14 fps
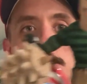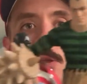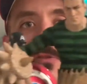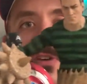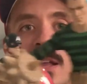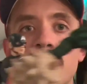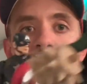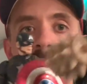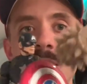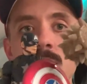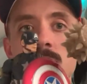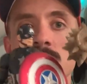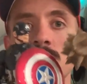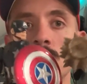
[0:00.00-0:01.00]
the fact that
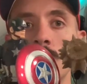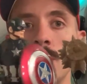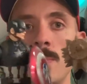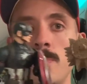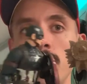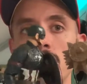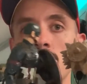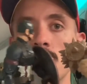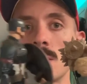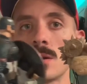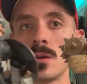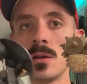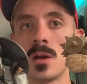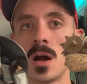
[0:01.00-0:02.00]
he is a little bit
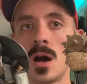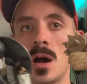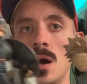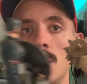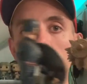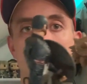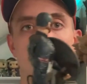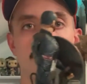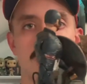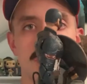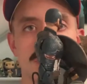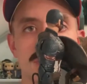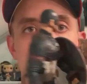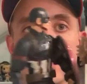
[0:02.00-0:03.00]
bigger, um, it
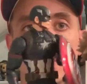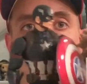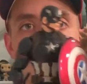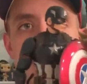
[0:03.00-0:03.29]
works.